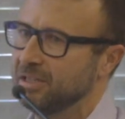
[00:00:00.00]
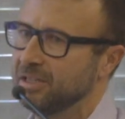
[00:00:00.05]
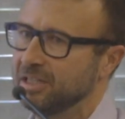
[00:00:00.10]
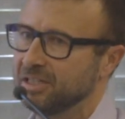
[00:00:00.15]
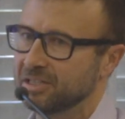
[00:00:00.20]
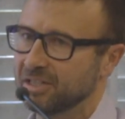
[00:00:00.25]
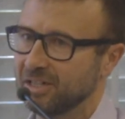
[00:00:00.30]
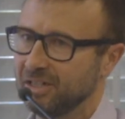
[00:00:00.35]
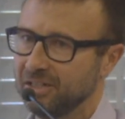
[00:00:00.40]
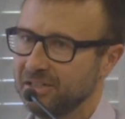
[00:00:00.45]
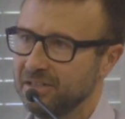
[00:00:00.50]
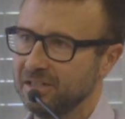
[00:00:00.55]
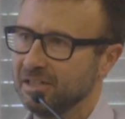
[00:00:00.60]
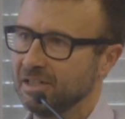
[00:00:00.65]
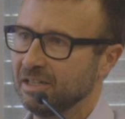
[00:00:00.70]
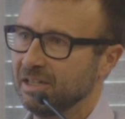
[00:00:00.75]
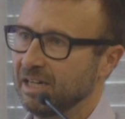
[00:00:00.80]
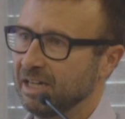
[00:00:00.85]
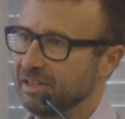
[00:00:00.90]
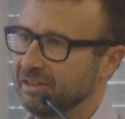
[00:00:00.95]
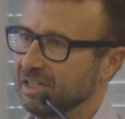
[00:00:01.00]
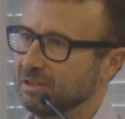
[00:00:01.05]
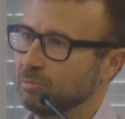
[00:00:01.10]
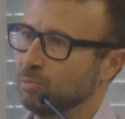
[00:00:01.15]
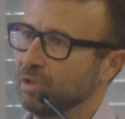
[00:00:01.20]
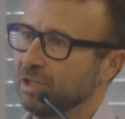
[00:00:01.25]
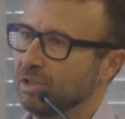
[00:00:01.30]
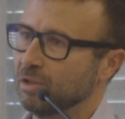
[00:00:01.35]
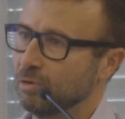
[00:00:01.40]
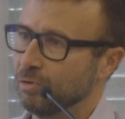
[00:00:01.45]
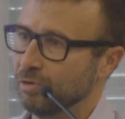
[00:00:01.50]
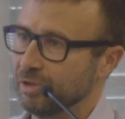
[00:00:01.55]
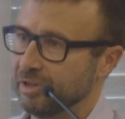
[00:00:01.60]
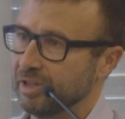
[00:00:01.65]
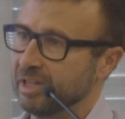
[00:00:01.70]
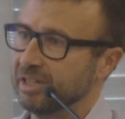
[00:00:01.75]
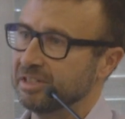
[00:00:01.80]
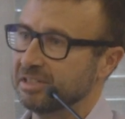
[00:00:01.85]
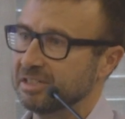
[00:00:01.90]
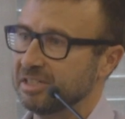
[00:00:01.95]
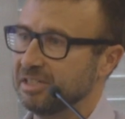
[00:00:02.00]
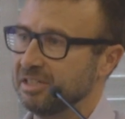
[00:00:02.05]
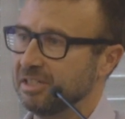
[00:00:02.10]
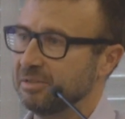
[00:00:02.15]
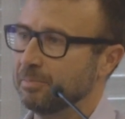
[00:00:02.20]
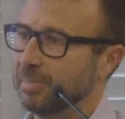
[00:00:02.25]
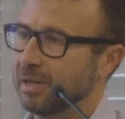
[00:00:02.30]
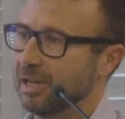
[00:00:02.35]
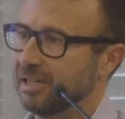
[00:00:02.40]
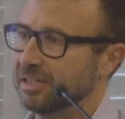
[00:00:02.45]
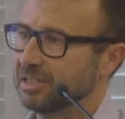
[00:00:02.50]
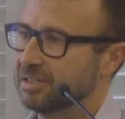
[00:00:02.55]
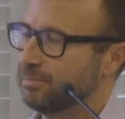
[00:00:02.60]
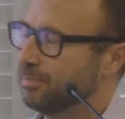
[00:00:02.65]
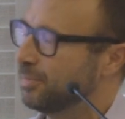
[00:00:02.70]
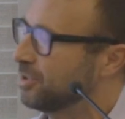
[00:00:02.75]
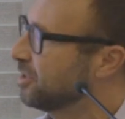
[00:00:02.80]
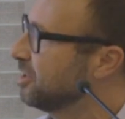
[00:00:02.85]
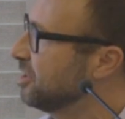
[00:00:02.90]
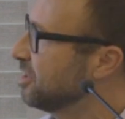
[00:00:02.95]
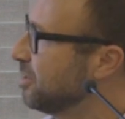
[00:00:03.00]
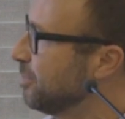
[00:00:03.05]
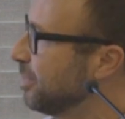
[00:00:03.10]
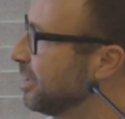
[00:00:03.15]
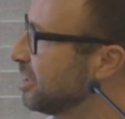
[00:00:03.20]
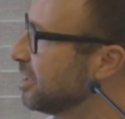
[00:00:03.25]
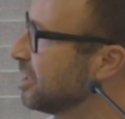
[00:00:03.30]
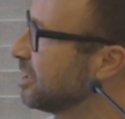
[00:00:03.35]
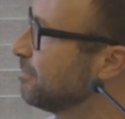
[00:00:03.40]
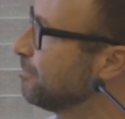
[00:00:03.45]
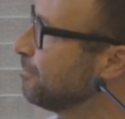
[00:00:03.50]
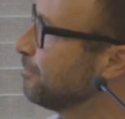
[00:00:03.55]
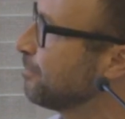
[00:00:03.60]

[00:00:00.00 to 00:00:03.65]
design and that we included SCD plus participants.